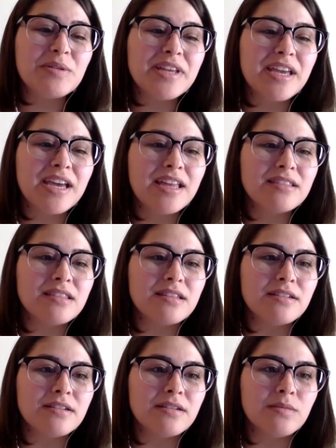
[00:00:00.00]
had
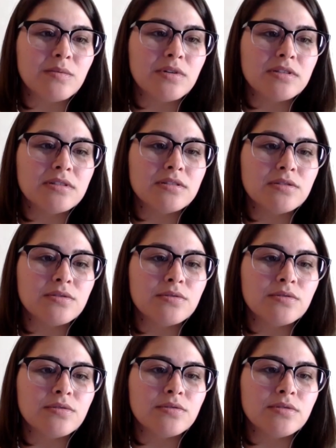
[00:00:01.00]
the 1, 2,
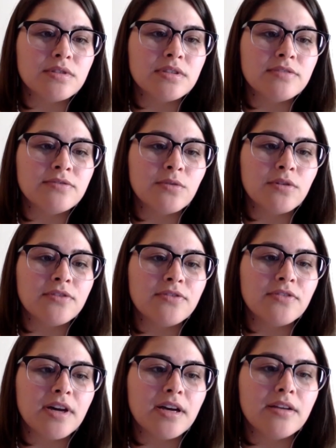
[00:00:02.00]
3, 4,
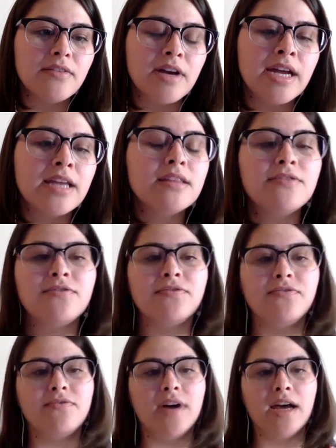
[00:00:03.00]
5. I had the
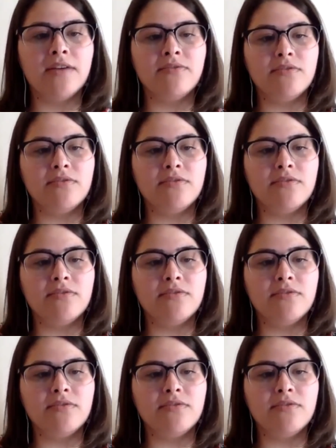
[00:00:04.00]
5.